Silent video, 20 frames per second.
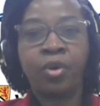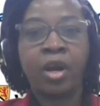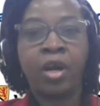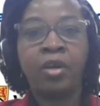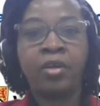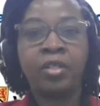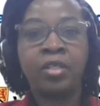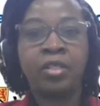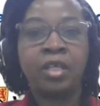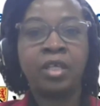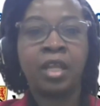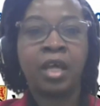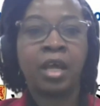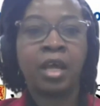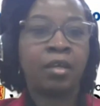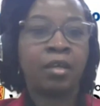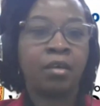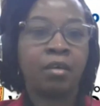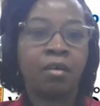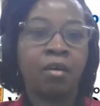priority
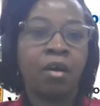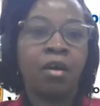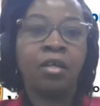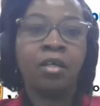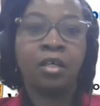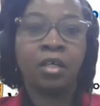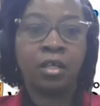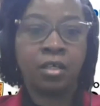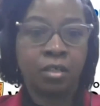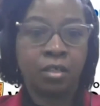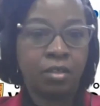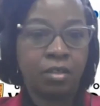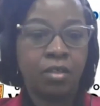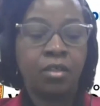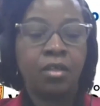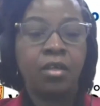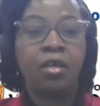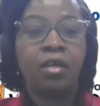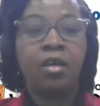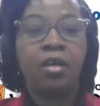like hunger
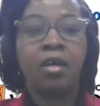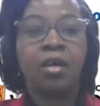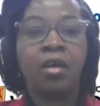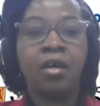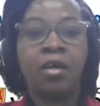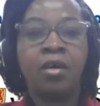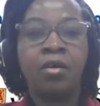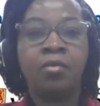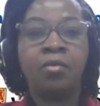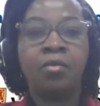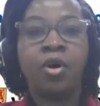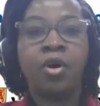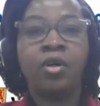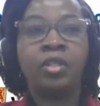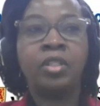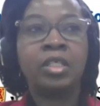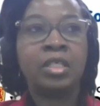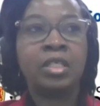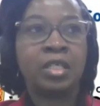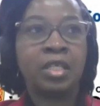
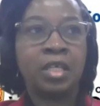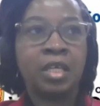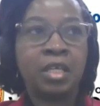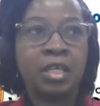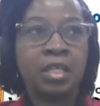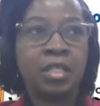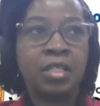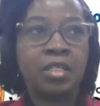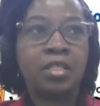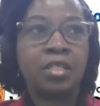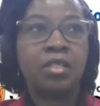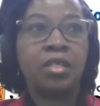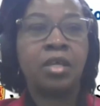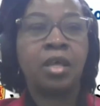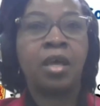or disease